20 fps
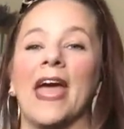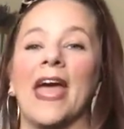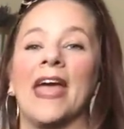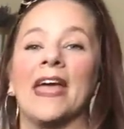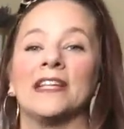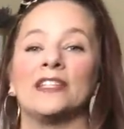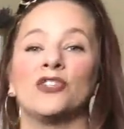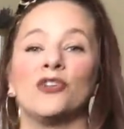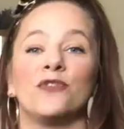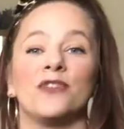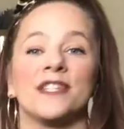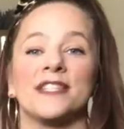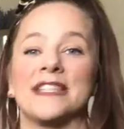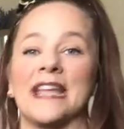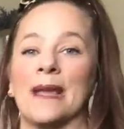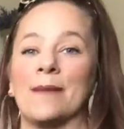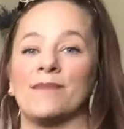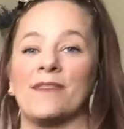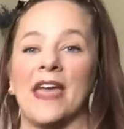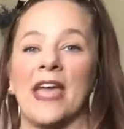and do the
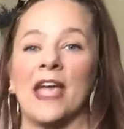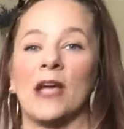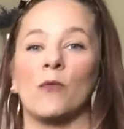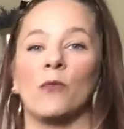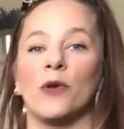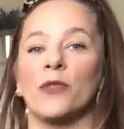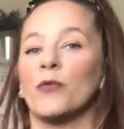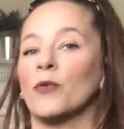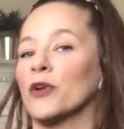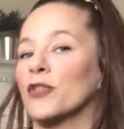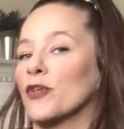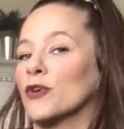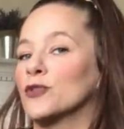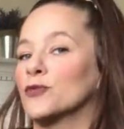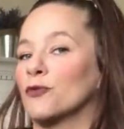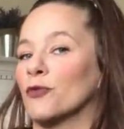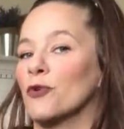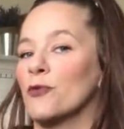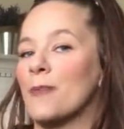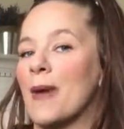same thing with one of
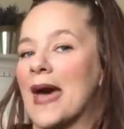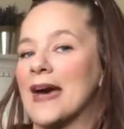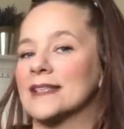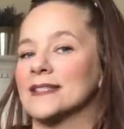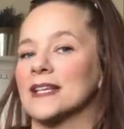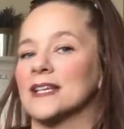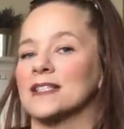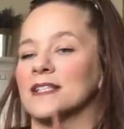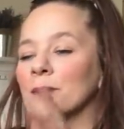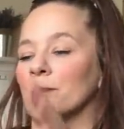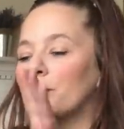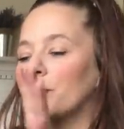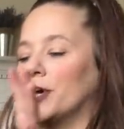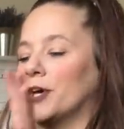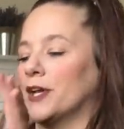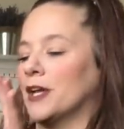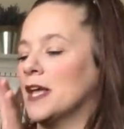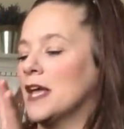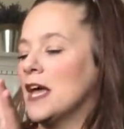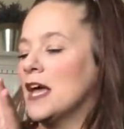those fruit baskets and
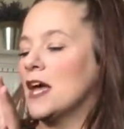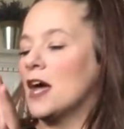put